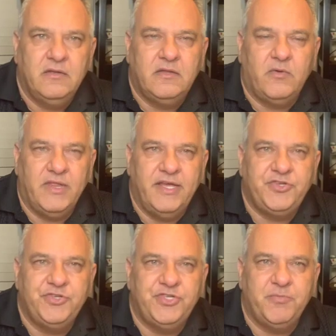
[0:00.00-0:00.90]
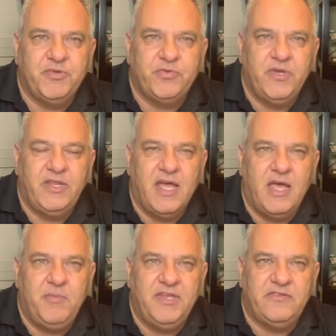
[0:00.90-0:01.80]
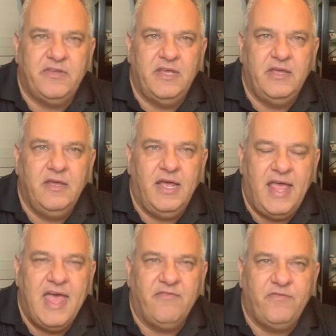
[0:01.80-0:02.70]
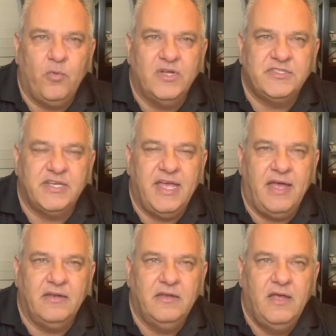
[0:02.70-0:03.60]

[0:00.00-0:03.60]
the relationship between the IBT and AMFA once again.